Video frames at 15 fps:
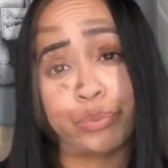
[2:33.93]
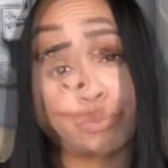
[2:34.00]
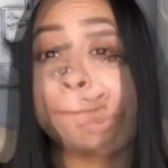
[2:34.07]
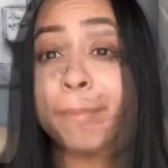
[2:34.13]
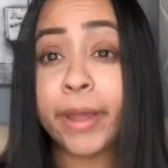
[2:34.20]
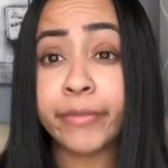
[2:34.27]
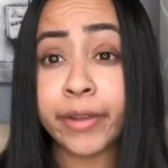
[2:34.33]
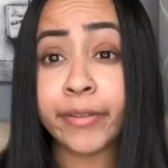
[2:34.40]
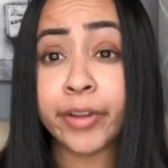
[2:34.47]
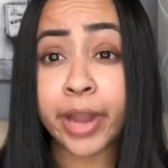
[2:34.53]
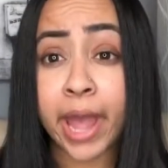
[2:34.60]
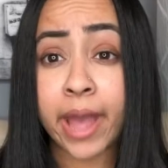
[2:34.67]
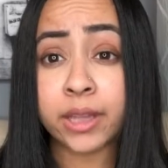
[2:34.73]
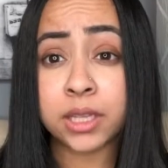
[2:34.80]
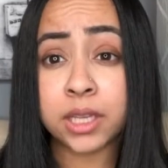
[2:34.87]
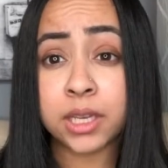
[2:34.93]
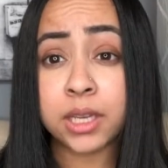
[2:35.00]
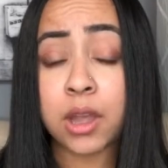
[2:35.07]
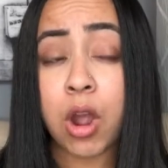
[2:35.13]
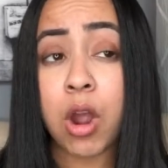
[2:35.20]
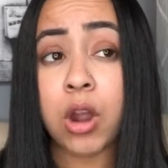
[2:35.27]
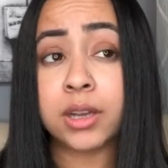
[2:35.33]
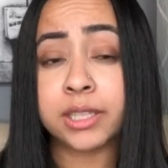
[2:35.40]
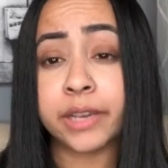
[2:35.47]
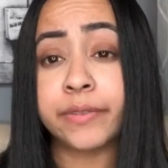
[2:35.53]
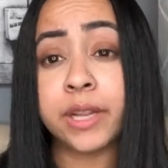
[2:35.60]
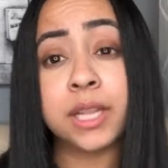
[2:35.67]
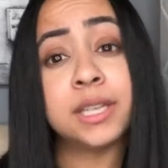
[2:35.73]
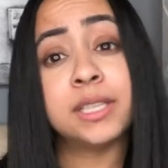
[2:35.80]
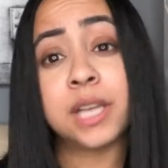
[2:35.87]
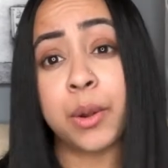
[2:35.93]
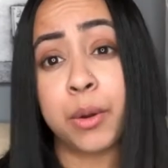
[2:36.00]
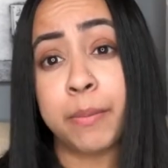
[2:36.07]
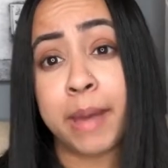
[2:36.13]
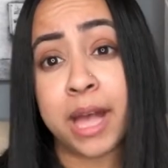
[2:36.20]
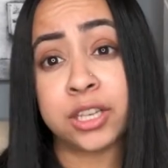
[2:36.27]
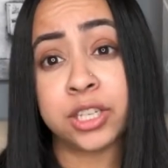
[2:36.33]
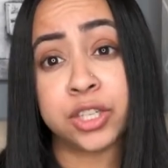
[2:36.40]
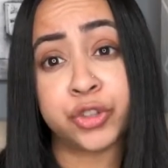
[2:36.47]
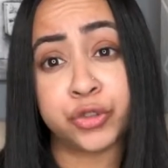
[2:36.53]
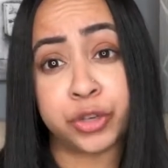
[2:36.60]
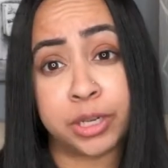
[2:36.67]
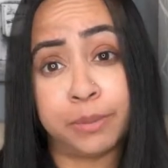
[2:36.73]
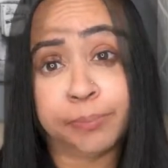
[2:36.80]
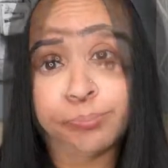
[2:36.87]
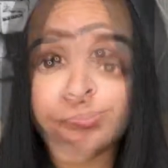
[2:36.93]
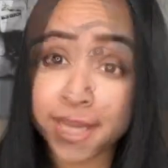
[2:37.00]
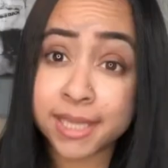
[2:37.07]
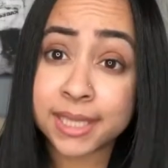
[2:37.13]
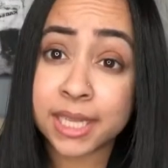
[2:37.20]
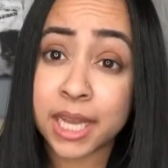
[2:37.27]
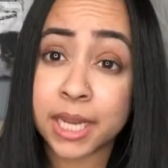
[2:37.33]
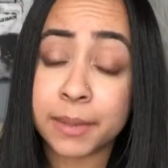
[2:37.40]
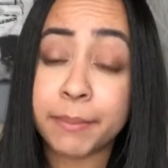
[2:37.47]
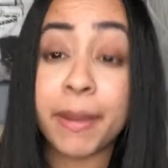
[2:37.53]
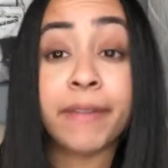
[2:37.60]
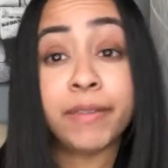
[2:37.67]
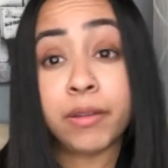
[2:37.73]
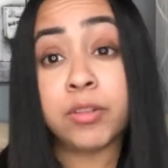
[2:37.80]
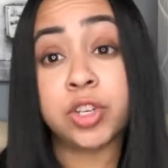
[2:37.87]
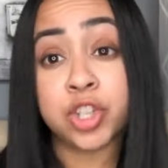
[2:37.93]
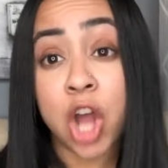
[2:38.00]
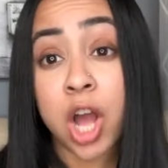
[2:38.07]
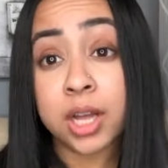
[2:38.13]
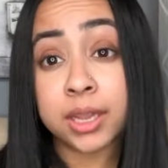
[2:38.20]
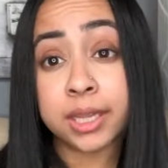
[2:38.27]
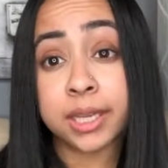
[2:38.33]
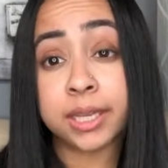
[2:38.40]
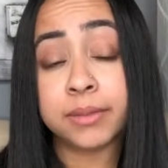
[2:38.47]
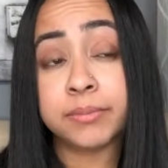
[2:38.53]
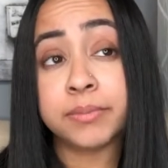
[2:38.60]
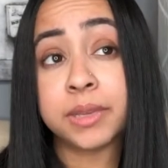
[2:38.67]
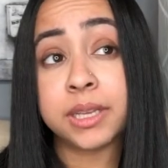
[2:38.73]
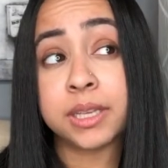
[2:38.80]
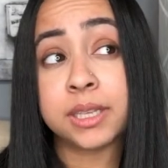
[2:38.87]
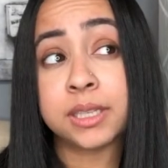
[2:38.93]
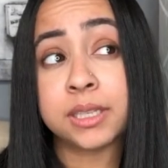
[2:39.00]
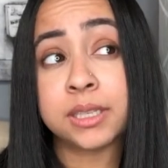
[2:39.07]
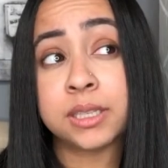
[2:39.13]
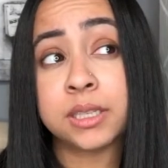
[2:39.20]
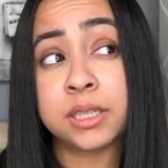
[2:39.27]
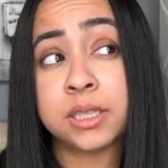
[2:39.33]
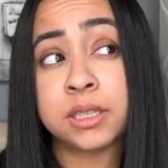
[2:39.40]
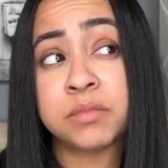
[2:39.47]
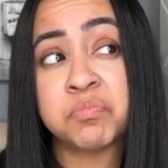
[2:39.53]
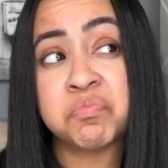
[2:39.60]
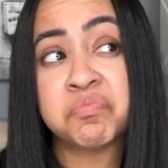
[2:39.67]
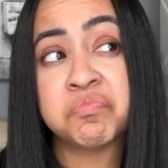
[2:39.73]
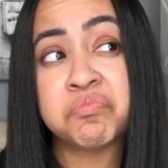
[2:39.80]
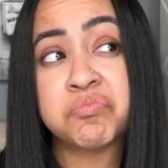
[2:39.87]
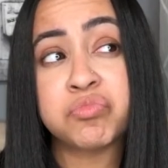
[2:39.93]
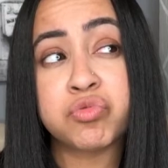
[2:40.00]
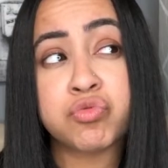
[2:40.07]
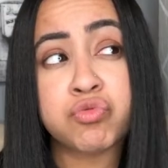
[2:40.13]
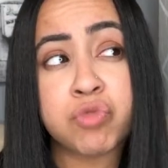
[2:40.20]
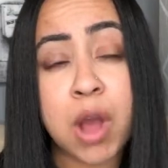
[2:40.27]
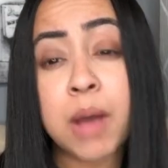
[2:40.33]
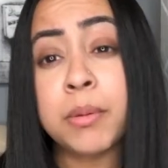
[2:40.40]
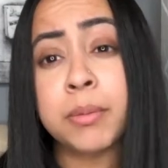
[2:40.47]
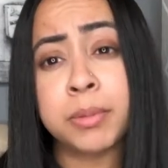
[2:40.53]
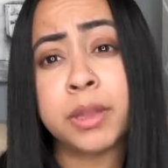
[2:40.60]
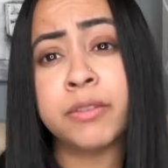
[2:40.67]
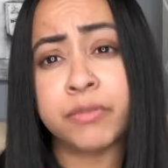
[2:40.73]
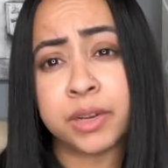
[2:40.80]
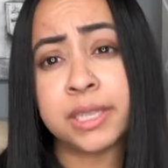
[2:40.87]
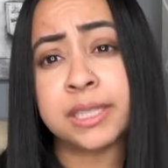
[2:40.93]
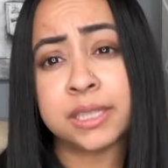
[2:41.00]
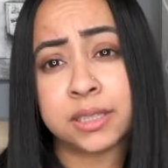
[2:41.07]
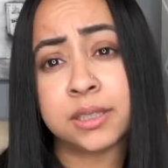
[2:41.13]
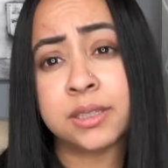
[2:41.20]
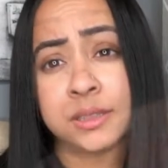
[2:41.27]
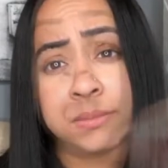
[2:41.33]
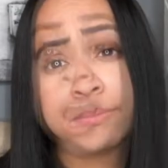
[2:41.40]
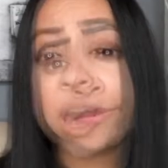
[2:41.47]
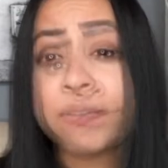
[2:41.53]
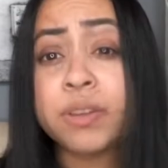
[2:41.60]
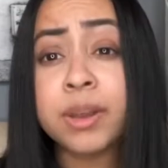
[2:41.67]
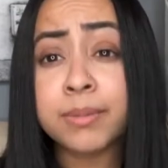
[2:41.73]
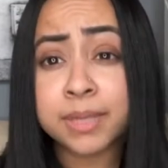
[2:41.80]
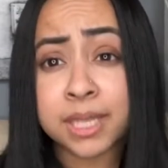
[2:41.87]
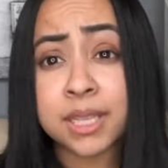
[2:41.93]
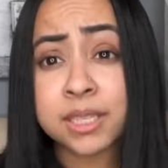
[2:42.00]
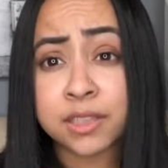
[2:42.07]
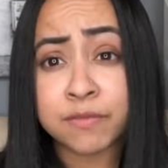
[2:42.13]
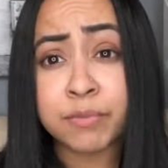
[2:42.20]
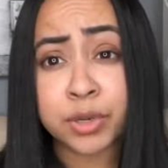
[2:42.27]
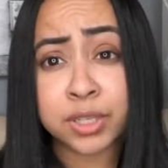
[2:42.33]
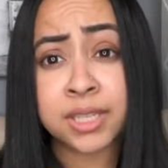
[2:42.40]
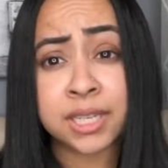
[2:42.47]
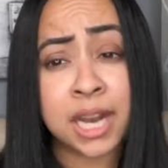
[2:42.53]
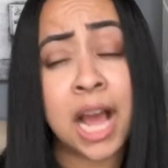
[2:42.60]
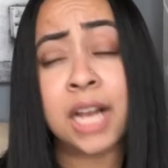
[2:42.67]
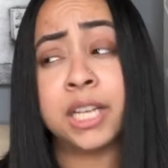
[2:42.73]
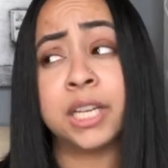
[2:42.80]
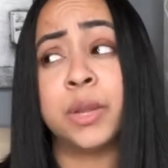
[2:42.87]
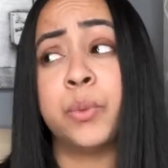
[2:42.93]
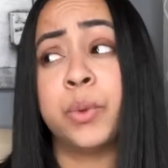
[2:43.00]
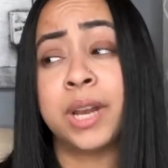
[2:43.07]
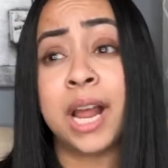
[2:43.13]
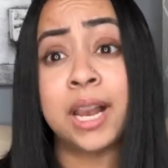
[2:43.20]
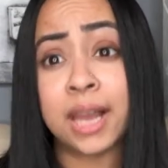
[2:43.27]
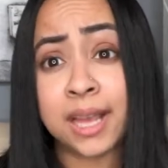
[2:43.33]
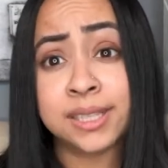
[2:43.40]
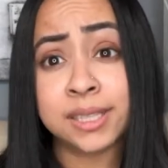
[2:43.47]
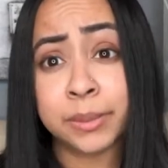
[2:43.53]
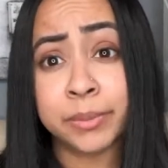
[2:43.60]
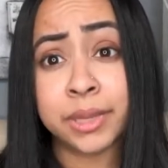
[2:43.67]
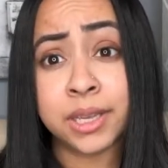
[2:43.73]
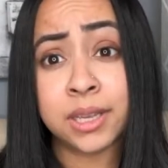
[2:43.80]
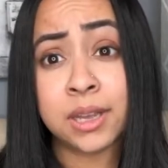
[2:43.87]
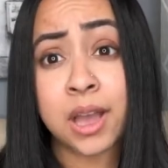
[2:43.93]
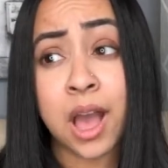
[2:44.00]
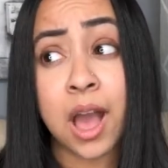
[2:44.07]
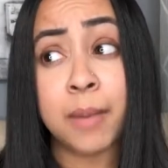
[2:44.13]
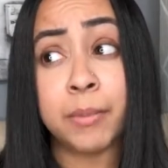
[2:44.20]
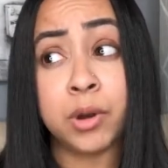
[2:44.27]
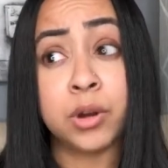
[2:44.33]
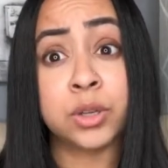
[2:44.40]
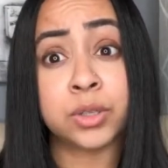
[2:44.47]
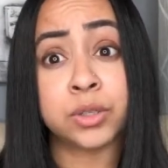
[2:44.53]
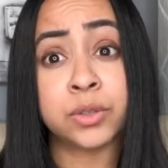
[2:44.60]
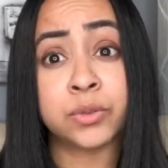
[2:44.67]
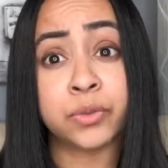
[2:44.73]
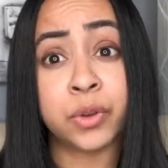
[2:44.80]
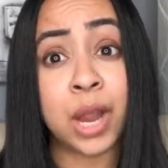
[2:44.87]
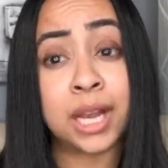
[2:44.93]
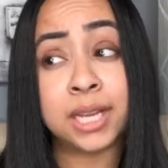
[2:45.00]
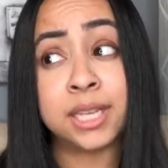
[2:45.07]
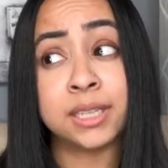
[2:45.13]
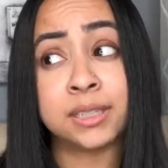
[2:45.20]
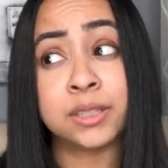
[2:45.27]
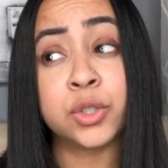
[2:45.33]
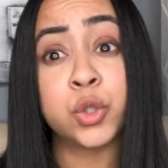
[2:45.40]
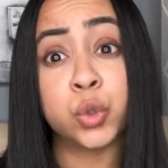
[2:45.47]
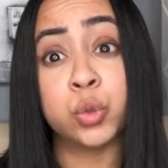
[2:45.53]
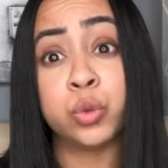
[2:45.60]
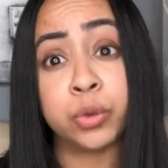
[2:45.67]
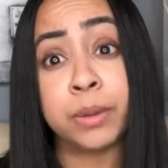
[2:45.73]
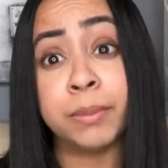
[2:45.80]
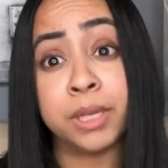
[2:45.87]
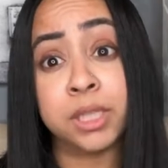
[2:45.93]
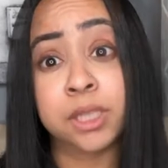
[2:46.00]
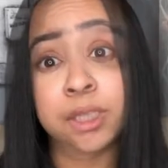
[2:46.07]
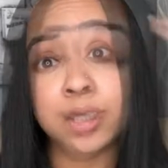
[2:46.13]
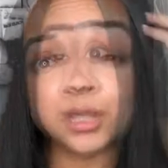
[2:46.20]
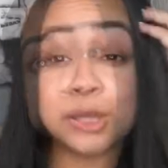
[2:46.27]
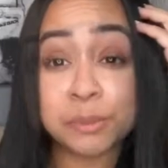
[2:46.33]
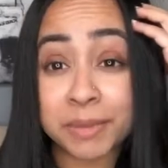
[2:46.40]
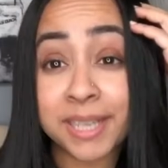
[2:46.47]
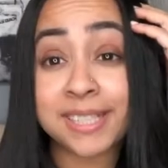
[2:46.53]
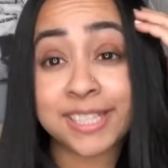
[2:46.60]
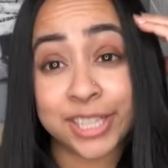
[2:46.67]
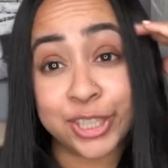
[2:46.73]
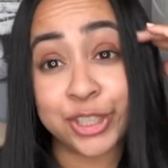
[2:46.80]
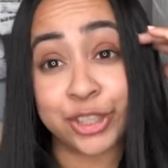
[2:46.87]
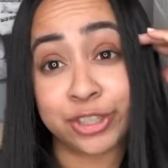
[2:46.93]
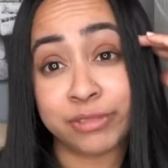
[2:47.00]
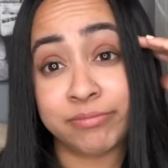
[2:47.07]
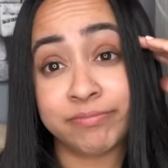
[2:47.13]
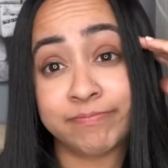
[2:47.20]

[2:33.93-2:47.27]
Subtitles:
My favorite candy are definitely Sour Patch Extreme. That being said, my favorite chocolate is probably Reese's. I have an obsessive personality. When I like something, I'm hooked for at least 2-3 months. I used to be a teacher.